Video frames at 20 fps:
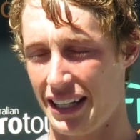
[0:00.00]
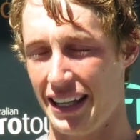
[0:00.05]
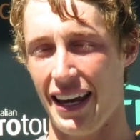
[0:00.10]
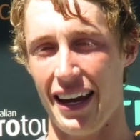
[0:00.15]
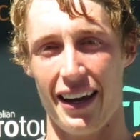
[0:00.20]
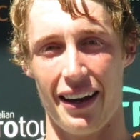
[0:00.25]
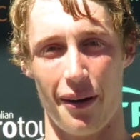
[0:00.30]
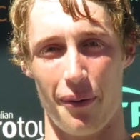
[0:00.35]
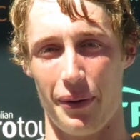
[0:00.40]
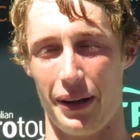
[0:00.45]

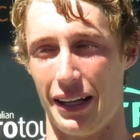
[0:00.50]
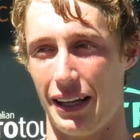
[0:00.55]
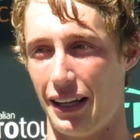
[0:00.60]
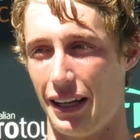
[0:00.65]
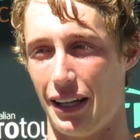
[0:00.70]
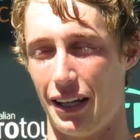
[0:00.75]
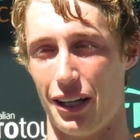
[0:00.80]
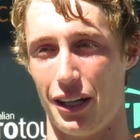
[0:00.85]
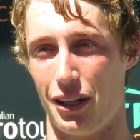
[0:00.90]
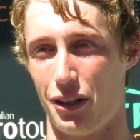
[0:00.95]
Yeah, I mean,
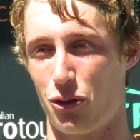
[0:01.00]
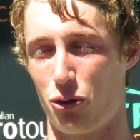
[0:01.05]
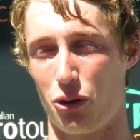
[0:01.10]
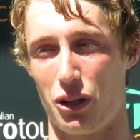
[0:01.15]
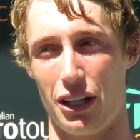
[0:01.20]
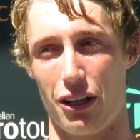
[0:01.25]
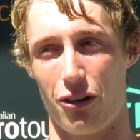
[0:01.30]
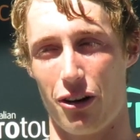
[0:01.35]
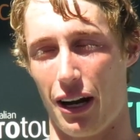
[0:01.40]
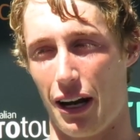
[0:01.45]
it's
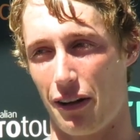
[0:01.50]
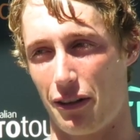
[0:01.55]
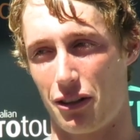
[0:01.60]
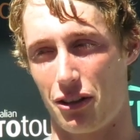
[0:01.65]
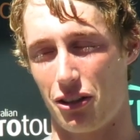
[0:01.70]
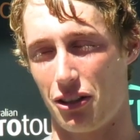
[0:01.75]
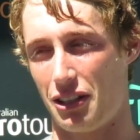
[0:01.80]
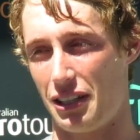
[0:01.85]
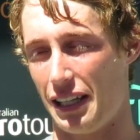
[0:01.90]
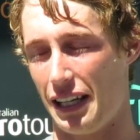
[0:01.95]
really great
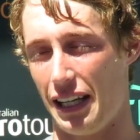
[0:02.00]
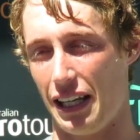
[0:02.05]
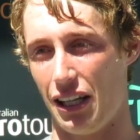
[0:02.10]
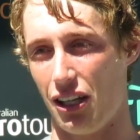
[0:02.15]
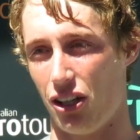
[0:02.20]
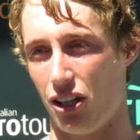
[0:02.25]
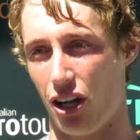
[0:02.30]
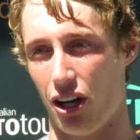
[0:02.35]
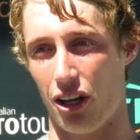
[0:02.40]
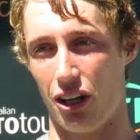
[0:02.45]
to
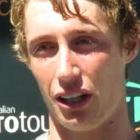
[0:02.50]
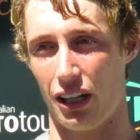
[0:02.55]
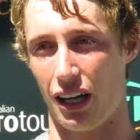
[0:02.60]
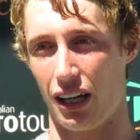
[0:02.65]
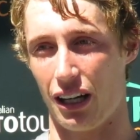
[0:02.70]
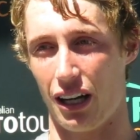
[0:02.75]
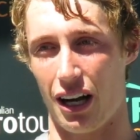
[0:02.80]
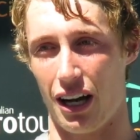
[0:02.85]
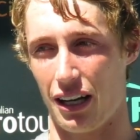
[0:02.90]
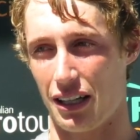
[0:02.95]
see, you know,
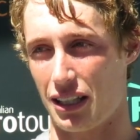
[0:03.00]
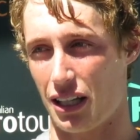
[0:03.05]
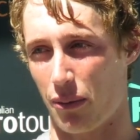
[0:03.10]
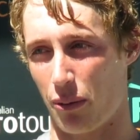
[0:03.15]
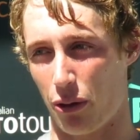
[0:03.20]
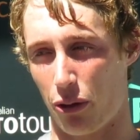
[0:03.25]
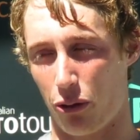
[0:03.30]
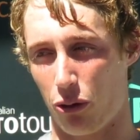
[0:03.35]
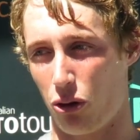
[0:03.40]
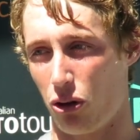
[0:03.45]
young guys
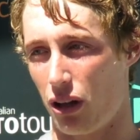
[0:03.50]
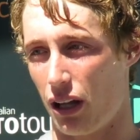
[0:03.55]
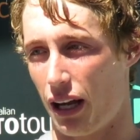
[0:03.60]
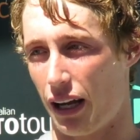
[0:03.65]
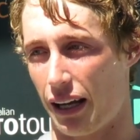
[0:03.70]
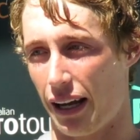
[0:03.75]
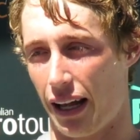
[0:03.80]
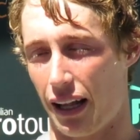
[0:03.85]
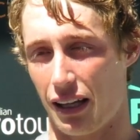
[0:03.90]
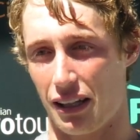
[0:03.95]
coming through
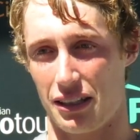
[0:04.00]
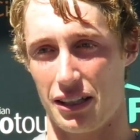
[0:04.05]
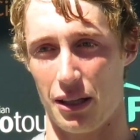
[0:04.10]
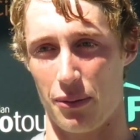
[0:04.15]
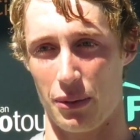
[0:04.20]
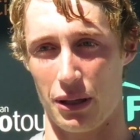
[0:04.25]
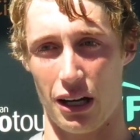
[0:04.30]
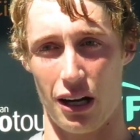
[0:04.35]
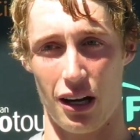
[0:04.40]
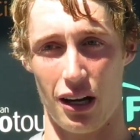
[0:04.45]
like Alex
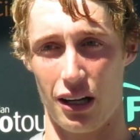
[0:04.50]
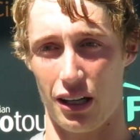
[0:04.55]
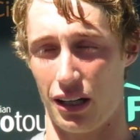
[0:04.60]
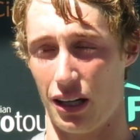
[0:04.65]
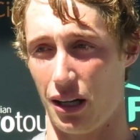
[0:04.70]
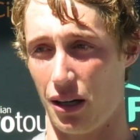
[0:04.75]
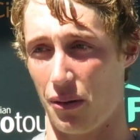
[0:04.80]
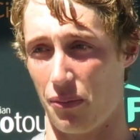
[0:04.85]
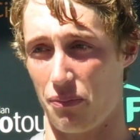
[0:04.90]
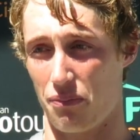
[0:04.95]
de Minaur.
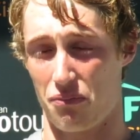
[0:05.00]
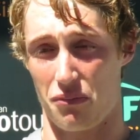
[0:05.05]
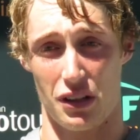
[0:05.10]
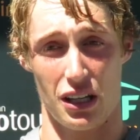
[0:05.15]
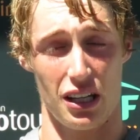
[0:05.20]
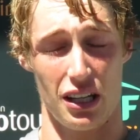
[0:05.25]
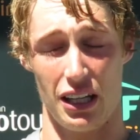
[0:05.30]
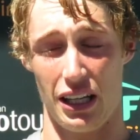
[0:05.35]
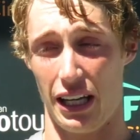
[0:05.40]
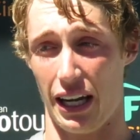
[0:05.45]

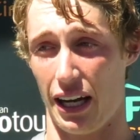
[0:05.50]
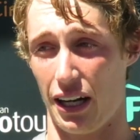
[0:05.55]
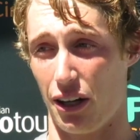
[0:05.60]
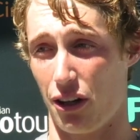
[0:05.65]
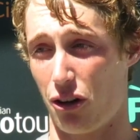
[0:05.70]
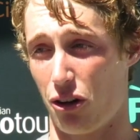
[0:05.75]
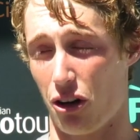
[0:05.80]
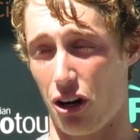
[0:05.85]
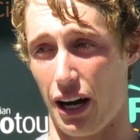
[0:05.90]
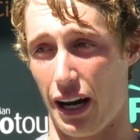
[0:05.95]
He had
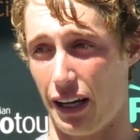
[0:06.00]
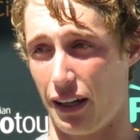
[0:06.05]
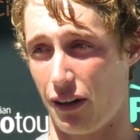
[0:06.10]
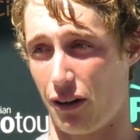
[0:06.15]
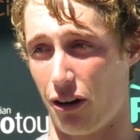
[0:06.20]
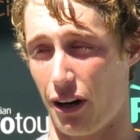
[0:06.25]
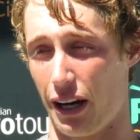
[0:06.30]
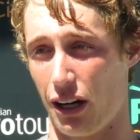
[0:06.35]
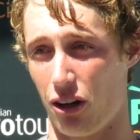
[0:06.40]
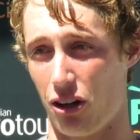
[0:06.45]
a great
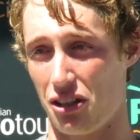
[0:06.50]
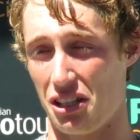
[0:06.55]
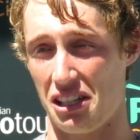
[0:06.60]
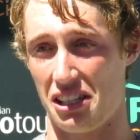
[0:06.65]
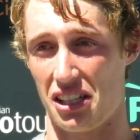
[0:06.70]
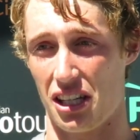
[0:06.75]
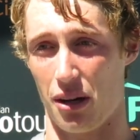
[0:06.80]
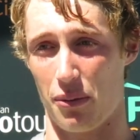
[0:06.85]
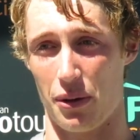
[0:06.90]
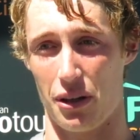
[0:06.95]

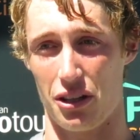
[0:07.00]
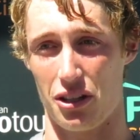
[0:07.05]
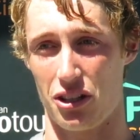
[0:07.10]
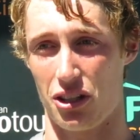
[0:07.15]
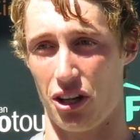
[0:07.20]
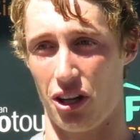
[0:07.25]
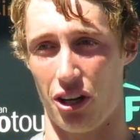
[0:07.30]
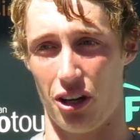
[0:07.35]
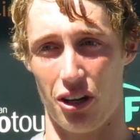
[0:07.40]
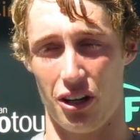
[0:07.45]
Aussie summer,
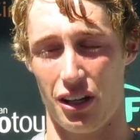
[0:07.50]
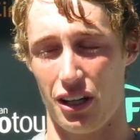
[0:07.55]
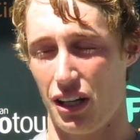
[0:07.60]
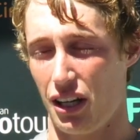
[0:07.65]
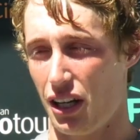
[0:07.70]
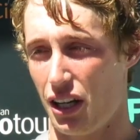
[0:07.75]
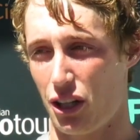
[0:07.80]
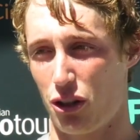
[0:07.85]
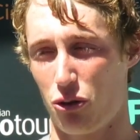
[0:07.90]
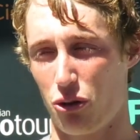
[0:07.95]
so
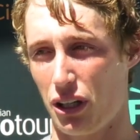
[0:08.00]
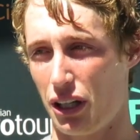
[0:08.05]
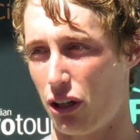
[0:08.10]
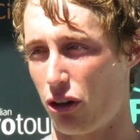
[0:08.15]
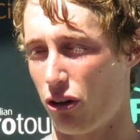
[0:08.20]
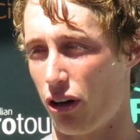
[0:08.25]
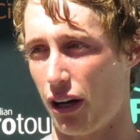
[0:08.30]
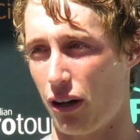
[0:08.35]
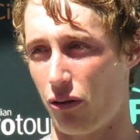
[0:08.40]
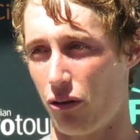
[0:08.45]
it's
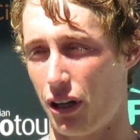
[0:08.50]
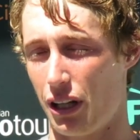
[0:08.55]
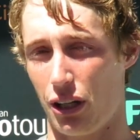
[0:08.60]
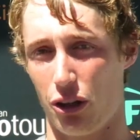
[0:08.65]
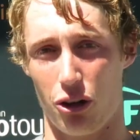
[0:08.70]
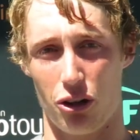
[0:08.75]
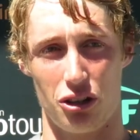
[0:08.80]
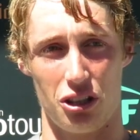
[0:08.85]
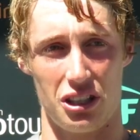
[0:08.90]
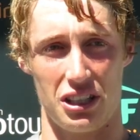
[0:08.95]
really
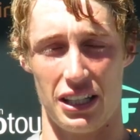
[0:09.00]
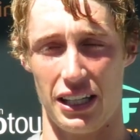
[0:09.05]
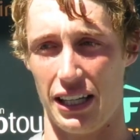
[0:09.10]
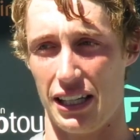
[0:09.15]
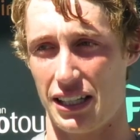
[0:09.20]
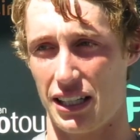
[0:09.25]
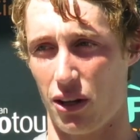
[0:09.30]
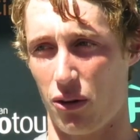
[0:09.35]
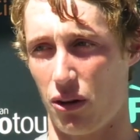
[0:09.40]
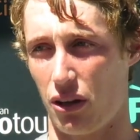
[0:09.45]
good to
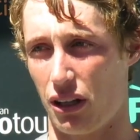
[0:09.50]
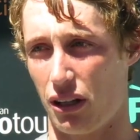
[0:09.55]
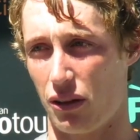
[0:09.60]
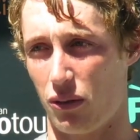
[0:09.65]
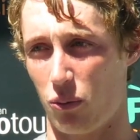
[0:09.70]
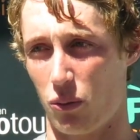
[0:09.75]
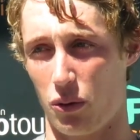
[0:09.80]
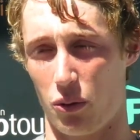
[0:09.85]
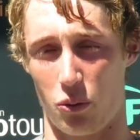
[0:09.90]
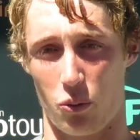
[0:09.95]
see
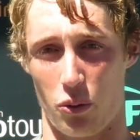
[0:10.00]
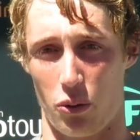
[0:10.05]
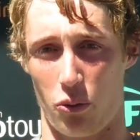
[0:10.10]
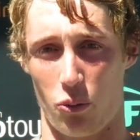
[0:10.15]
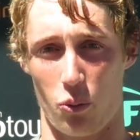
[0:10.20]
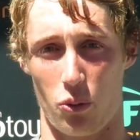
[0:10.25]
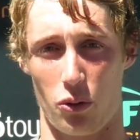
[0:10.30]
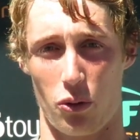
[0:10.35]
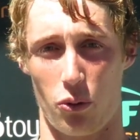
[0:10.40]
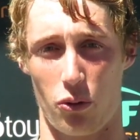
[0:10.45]
someone
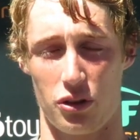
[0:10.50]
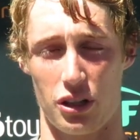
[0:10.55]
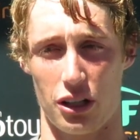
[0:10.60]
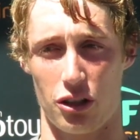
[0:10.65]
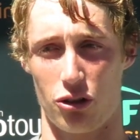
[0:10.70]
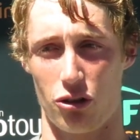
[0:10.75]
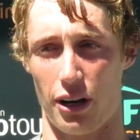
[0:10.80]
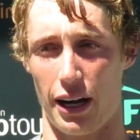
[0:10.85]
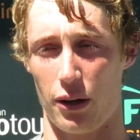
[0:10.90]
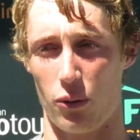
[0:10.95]
with
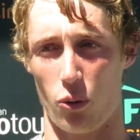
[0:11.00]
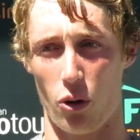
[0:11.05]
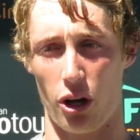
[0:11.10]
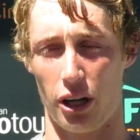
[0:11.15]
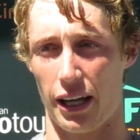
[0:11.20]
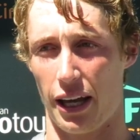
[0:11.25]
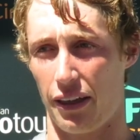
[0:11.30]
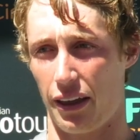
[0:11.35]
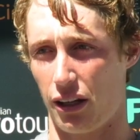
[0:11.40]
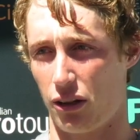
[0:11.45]
such great
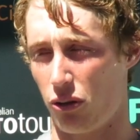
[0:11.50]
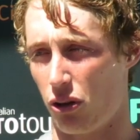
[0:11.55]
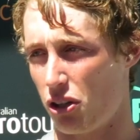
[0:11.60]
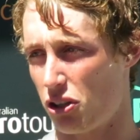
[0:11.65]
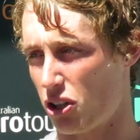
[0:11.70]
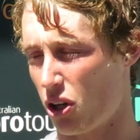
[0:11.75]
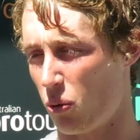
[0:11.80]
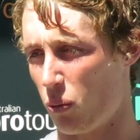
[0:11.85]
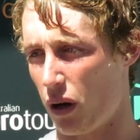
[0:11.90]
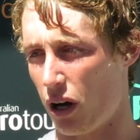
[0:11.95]
work ethic
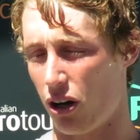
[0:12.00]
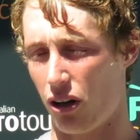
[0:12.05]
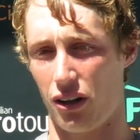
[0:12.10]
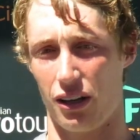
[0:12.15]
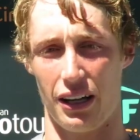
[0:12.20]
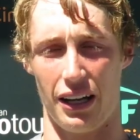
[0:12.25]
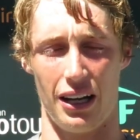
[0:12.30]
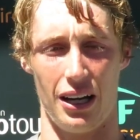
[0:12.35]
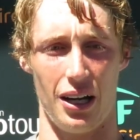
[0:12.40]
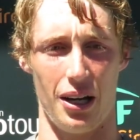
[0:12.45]
doing so well.